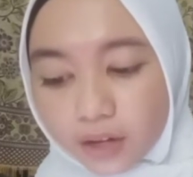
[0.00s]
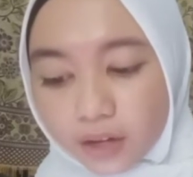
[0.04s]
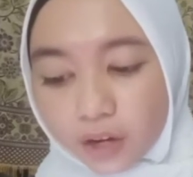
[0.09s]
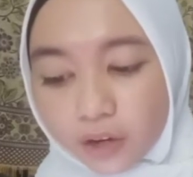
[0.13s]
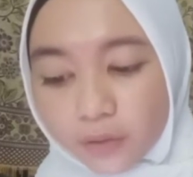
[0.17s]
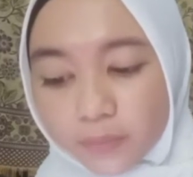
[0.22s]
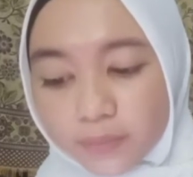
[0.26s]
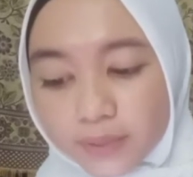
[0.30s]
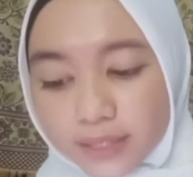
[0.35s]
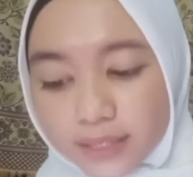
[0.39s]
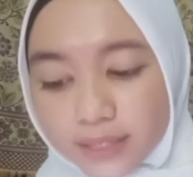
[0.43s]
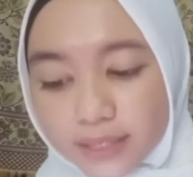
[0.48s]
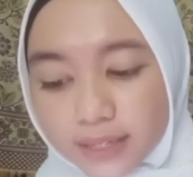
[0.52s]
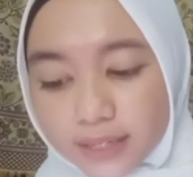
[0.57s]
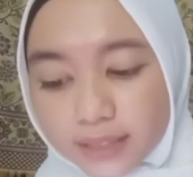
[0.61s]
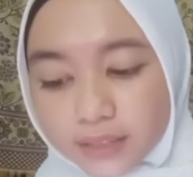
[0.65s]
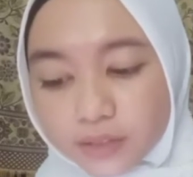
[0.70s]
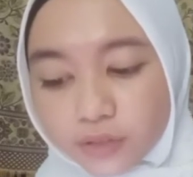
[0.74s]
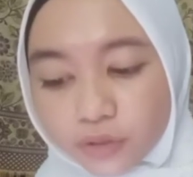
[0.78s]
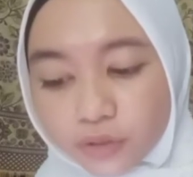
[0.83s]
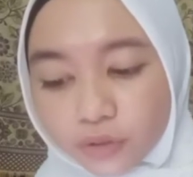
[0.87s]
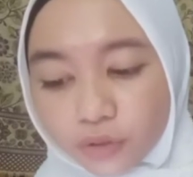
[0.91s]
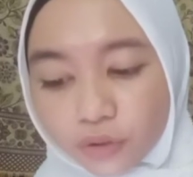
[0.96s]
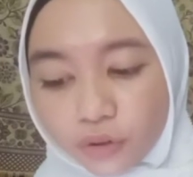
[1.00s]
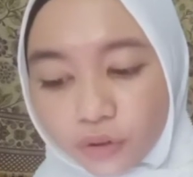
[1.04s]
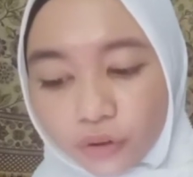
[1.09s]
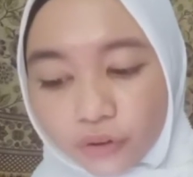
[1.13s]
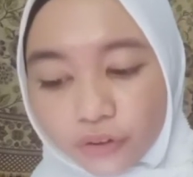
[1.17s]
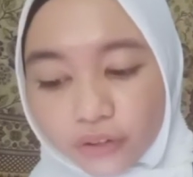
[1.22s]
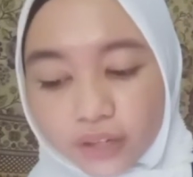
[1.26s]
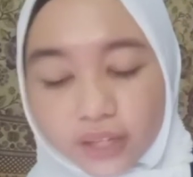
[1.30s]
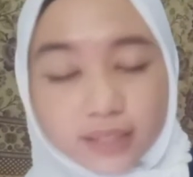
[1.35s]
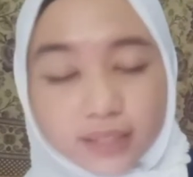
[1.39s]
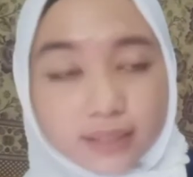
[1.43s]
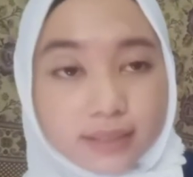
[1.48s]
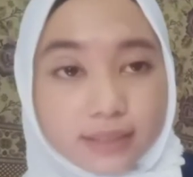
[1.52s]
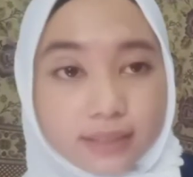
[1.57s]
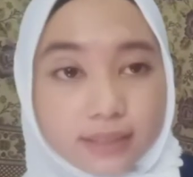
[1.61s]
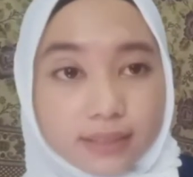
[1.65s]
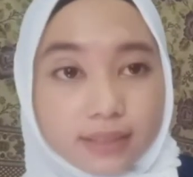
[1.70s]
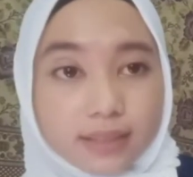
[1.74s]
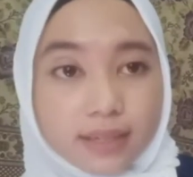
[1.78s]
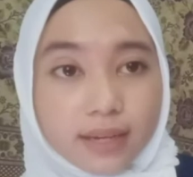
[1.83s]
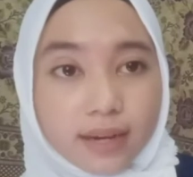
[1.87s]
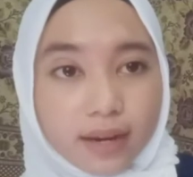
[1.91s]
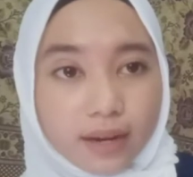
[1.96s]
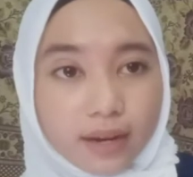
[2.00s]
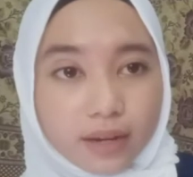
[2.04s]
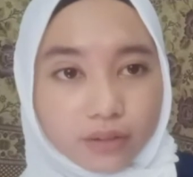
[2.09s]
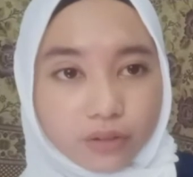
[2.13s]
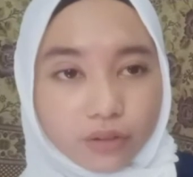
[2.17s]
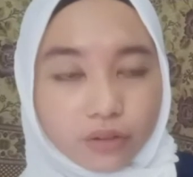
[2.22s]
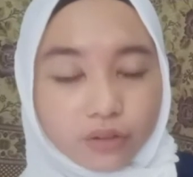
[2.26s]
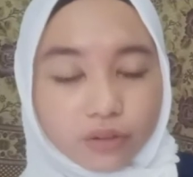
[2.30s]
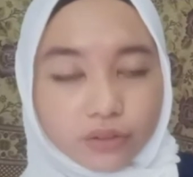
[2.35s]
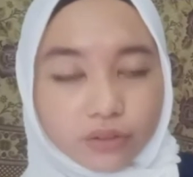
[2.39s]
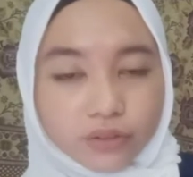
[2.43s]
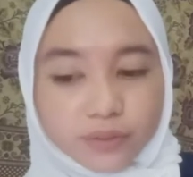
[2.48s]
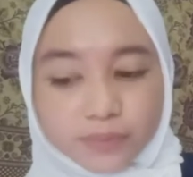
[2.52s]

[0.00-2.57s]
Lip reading: obligated to correct the error.